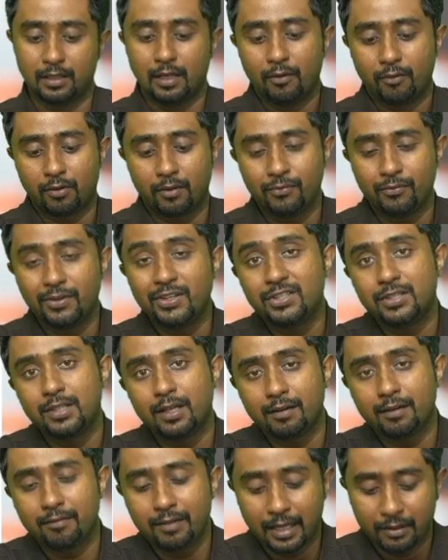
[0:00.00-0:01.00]
From which
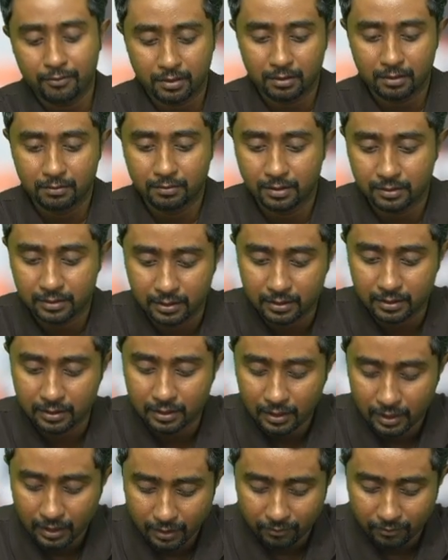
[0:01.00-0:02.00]
year we have to reverse it?
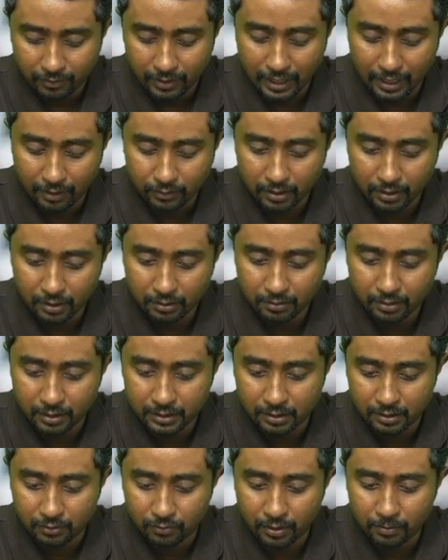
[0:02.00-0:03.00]
We have to reverse
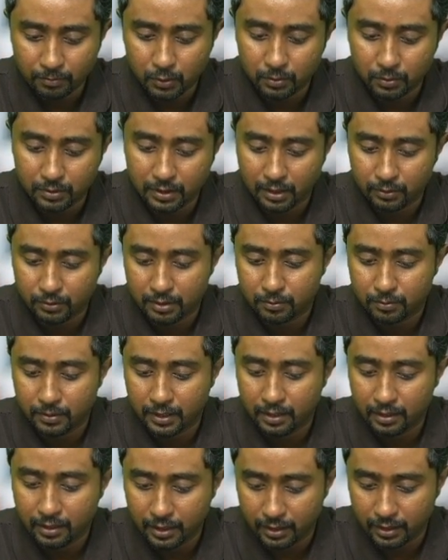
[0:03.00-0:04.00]
it from
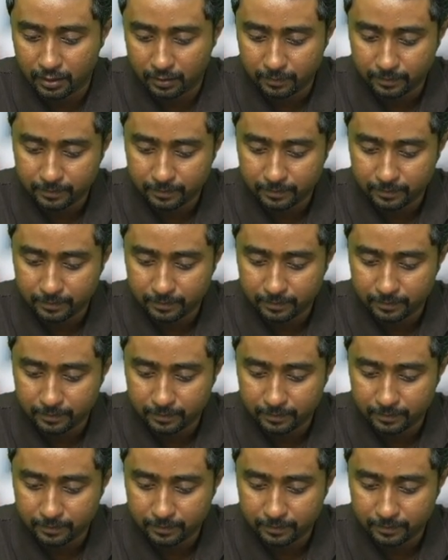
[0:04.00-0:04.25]
2020.